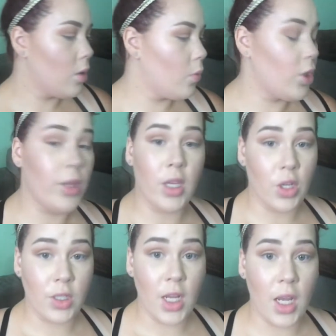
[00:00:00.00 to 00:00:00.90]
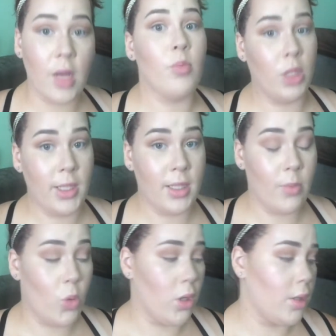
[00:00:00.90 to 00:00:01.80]
When you think you're done, blend
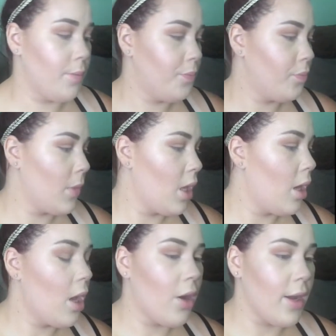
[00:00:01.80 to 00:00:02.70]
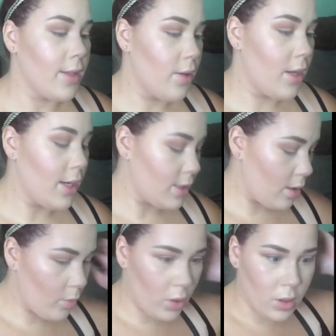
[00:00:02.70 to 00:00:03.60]
some more. Okay, so the next thing
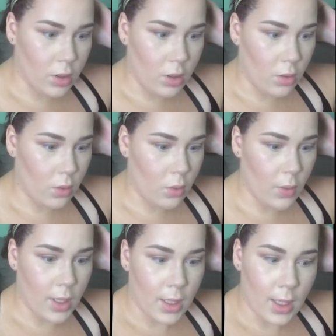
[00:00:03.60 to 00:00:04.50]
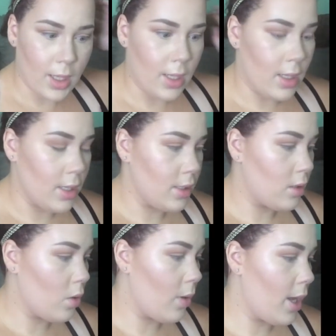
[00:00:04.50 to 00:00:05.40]
I'm going to do is
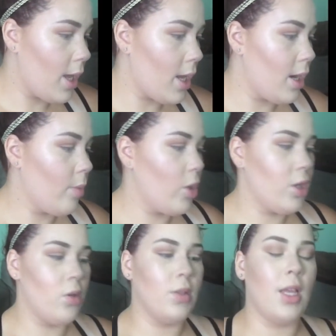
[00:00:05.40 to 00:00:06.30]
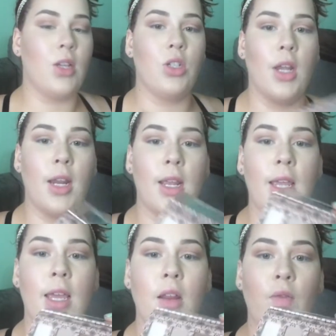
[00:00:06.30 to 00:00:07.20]
go ahead and I'm going to use that shade
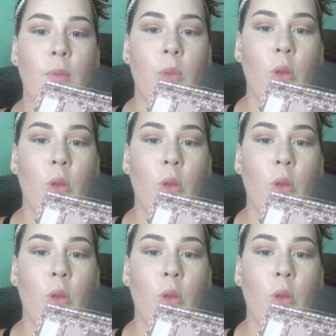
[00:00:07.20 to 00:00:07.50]
again from the